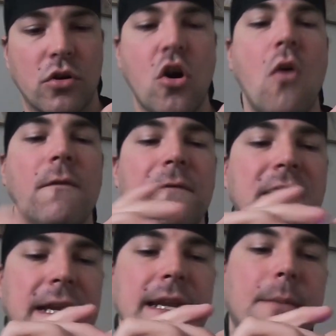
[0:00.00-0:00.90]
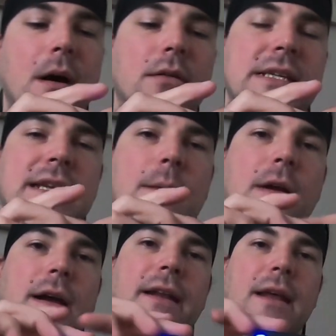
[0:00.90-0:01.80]
confident about this
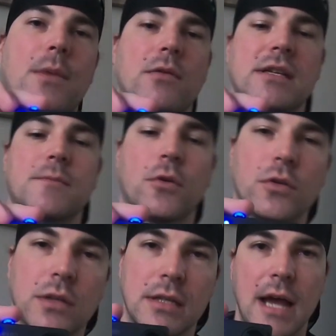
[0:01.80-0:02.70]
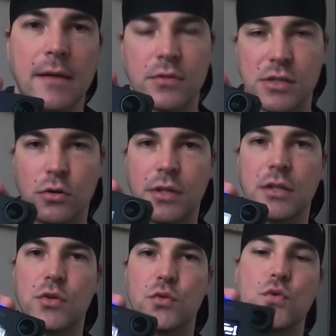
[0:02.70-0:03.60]
camera and about this product. I was talking
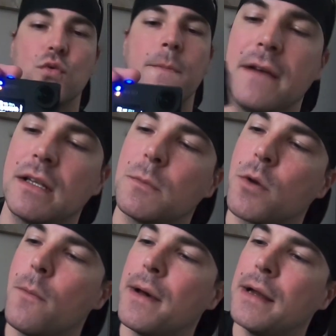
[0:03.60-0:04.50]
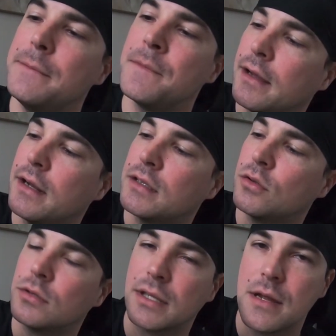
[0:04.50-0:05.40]
to VanTop company and I
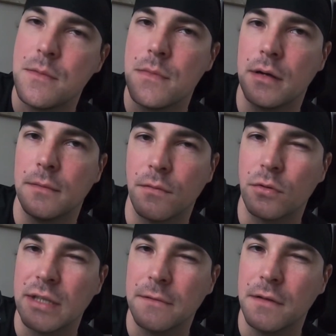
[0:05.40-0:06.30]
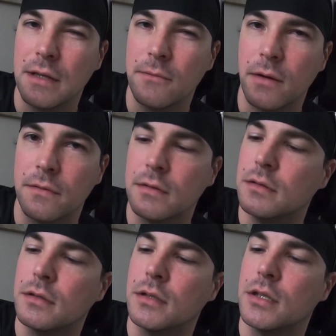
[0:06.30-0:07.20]
told them what they think if I
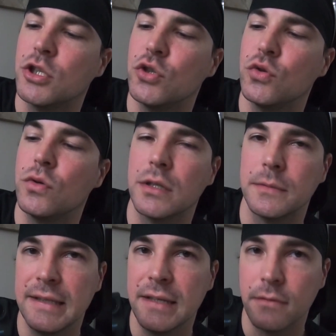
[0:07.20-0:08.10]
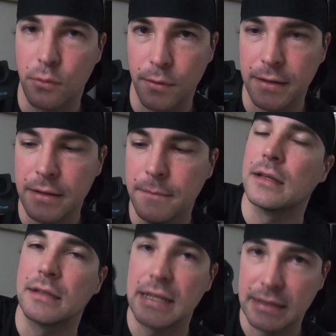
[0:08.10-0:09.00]
will do a giveaway.
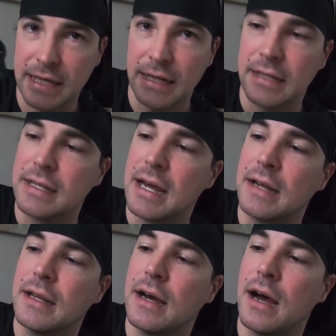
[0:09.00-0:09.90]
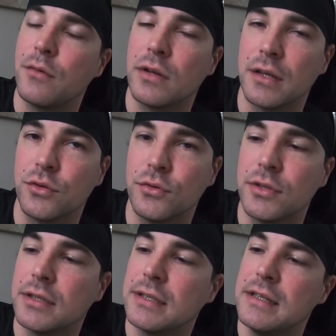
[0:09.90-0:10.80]
Like they like the idea. I would like to do
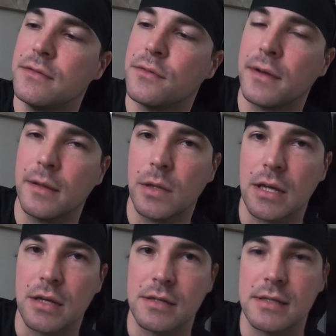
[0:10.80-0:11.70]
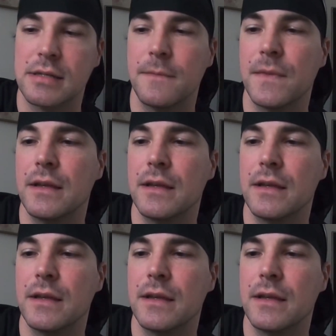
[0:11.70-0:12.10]
the giveaway, because